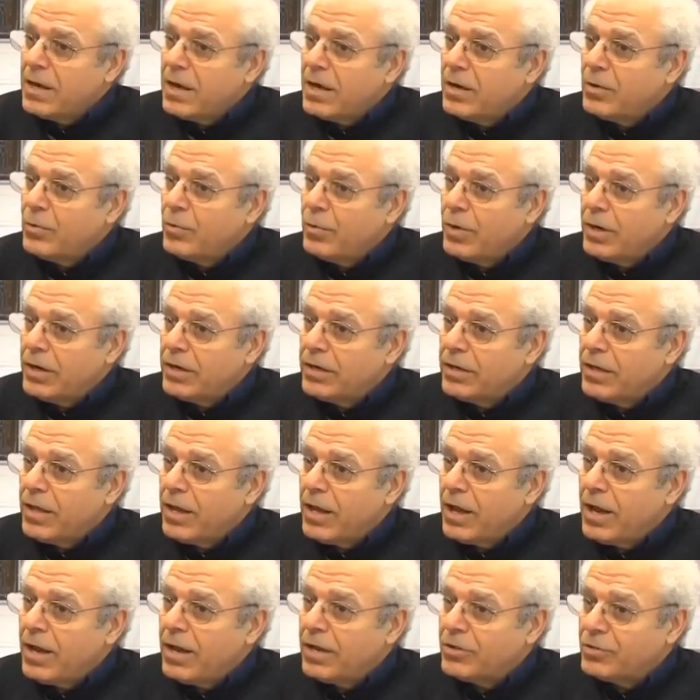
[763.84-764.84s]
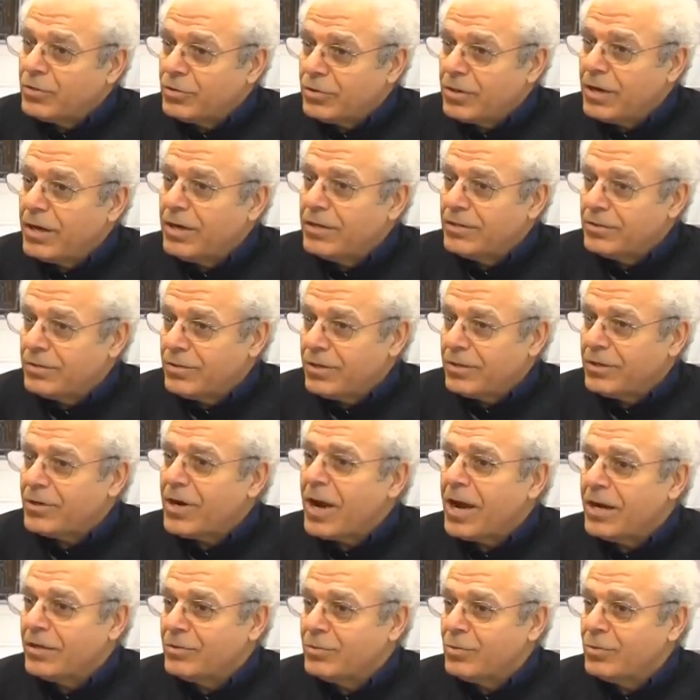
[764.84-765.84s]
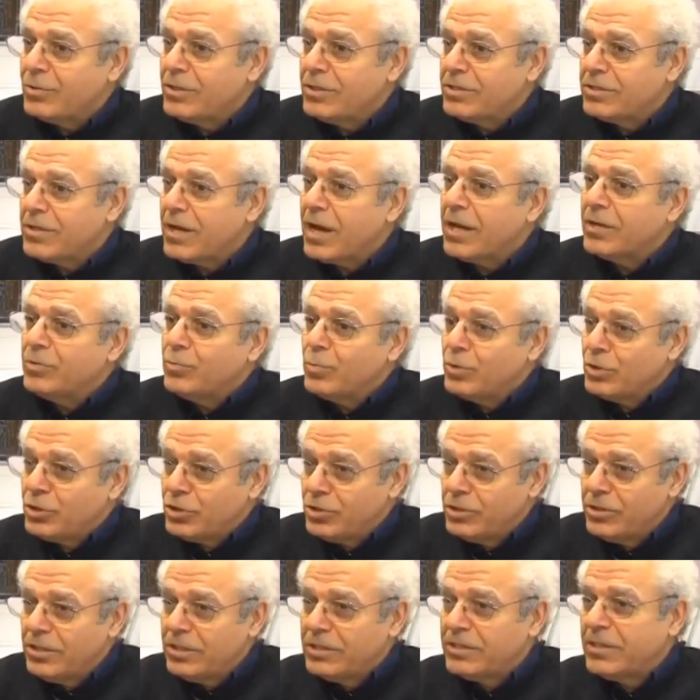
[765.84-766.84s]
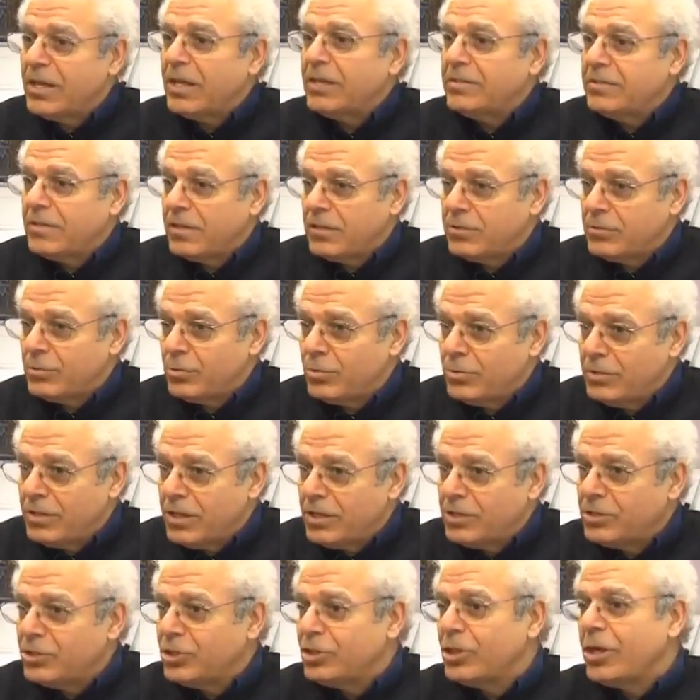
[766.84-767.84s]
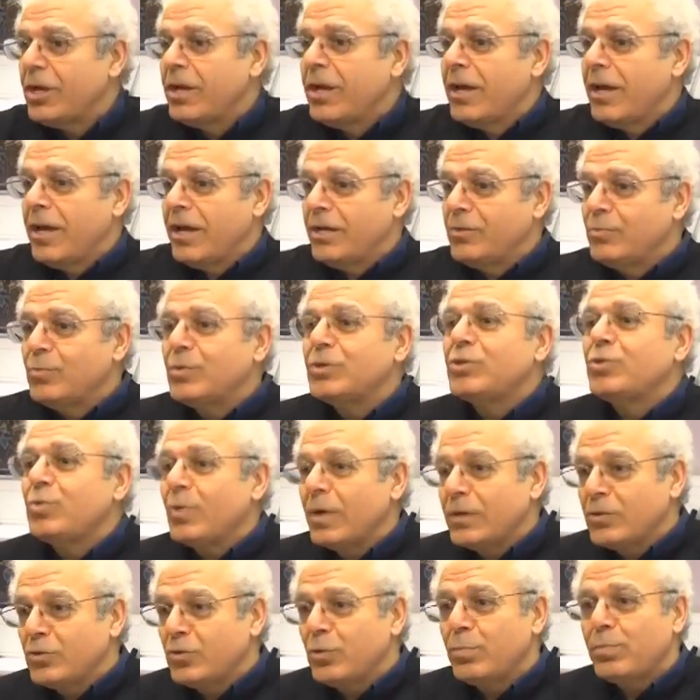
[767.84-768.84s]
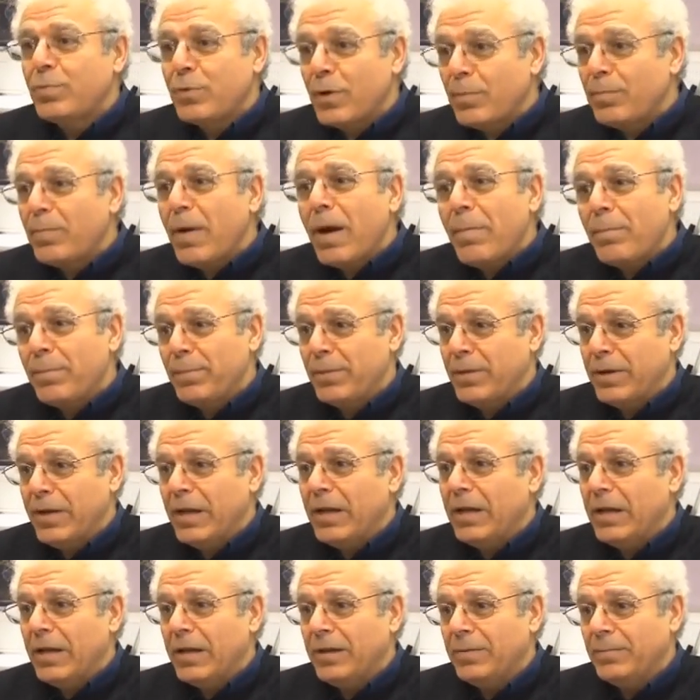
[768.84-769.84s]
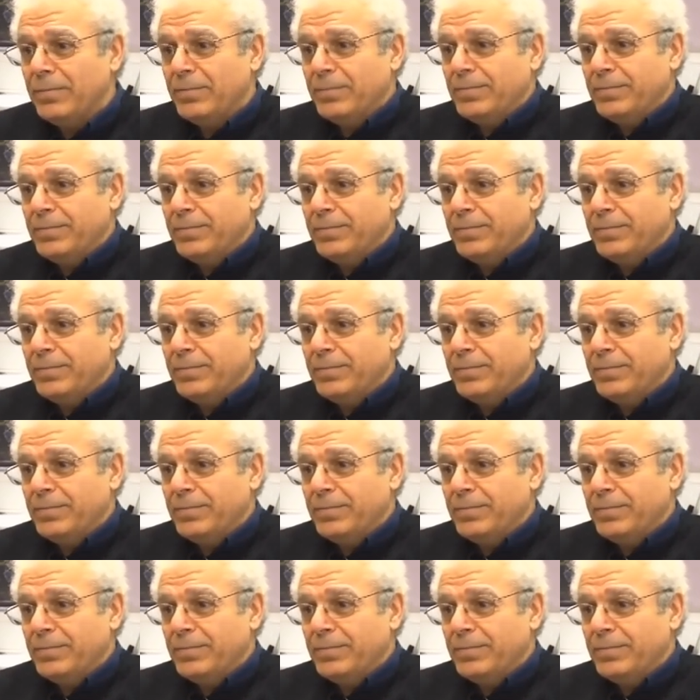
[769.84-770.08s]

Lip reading: now where they are trying to decide which dictator to ditch and which one to prop up, really.